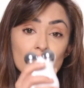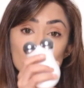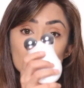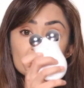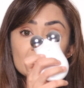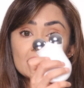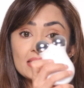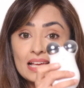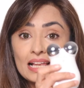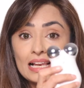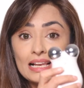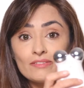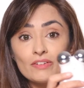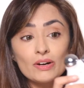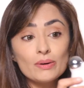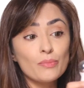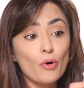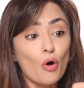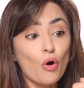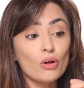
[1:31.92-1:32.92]

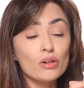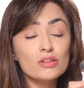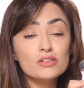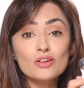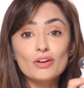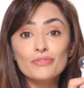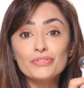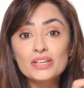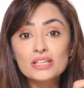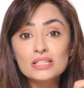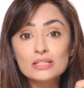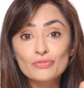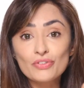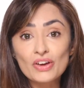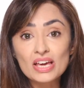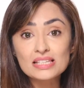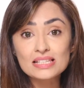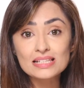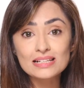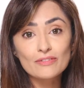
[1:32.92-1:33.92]
silver balls of this
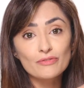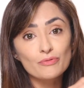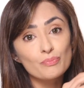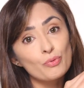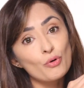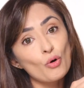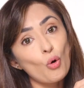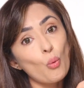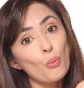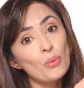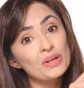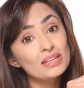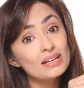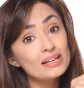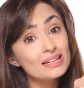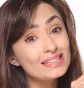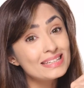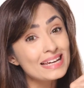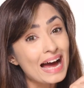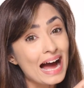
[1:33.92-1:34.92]
Facelift Pro with
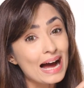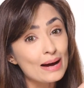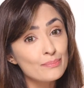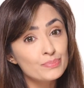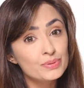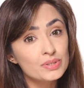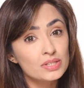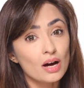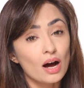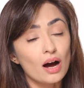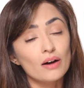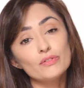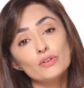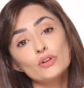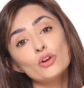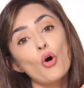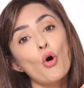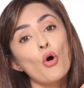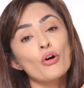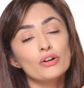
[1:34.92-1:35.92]
a damp
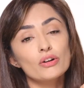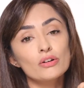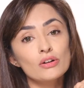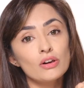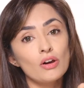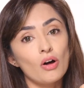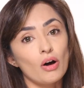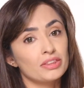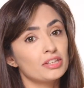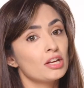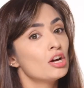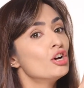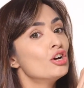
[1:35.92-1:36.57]
towel or a cloth.